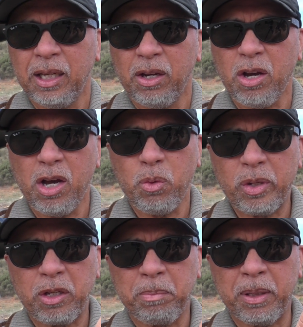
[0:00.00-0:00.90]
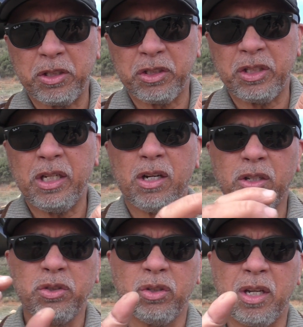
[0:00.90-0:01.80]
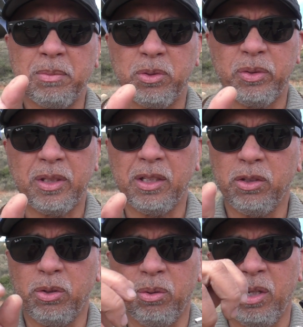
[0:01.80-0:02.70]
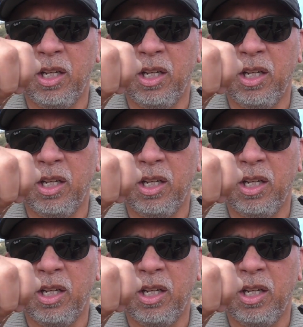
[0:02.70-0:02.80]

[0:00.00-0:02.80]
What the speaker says: when you purchase it. It also comes with a little